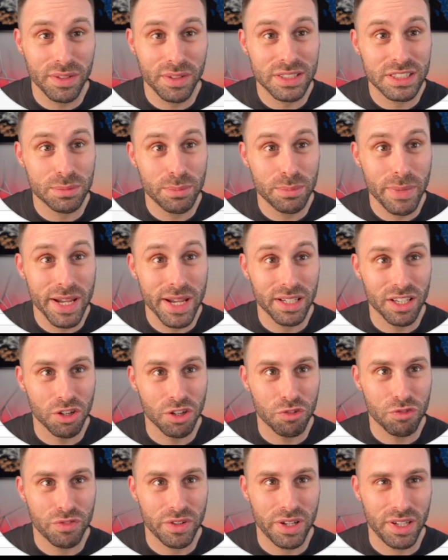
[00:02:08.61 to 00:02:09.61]
smiling
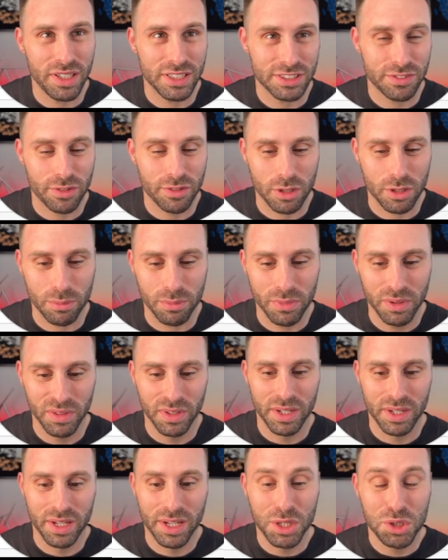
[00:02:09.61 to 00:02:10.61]
face from
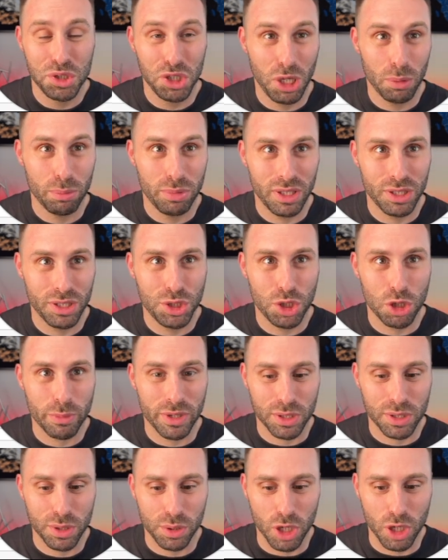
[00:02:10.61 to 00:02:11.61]
Shapely
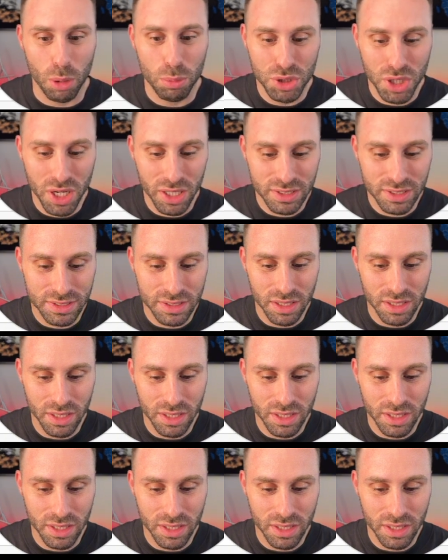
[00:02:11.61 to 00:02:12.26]
geometry objects.